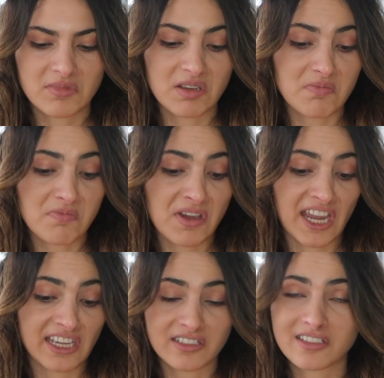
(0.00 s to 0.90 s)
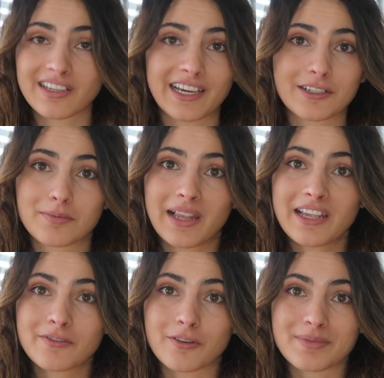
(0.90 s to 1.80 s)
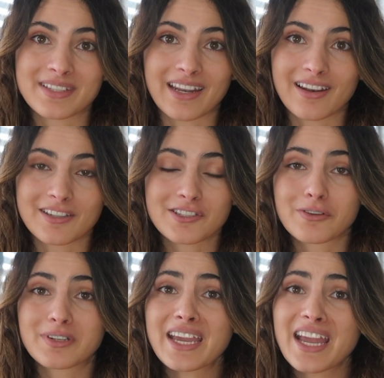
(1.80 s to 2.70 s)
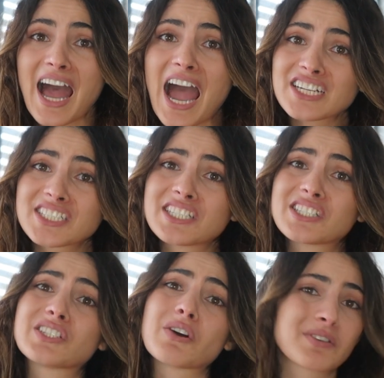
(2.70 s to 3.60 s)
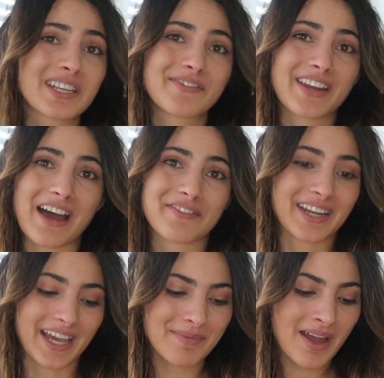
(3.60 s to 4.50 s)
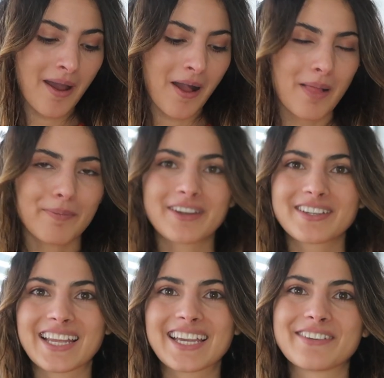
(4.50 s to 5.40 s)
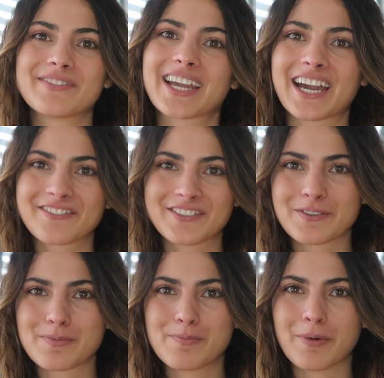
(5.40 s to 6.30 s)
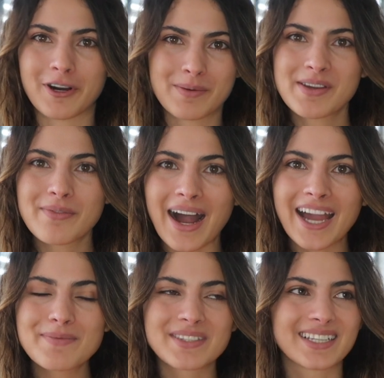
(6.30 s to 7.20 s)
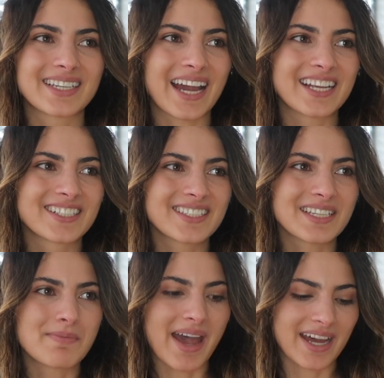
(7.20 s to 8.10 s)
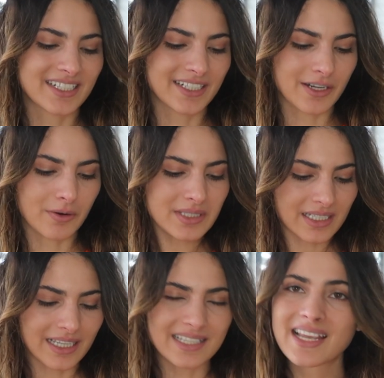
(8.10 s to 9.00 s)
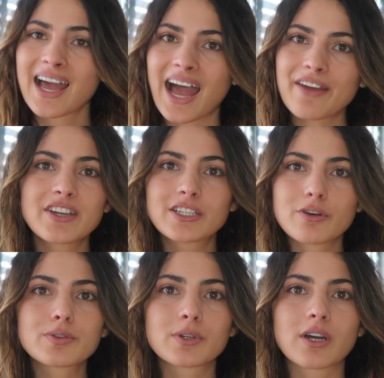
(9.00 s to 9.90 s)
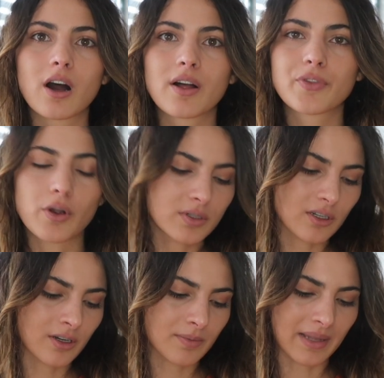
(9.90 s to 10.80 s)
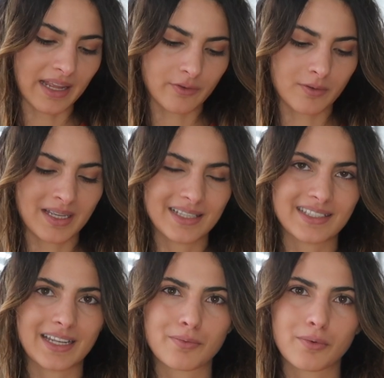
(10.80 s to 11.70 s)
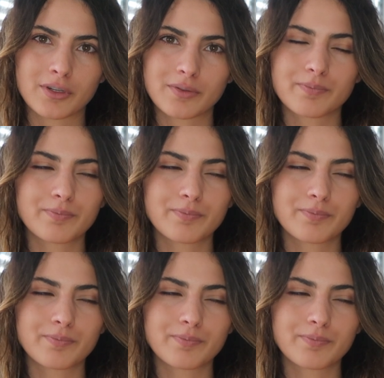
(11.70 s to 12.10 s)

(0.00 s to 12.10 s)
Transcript: the patent leather platform saddles, so they actually don't even have a name, but they give me kind of those Barbie vibes, and I just imagine those heels. I think those are platform heels that would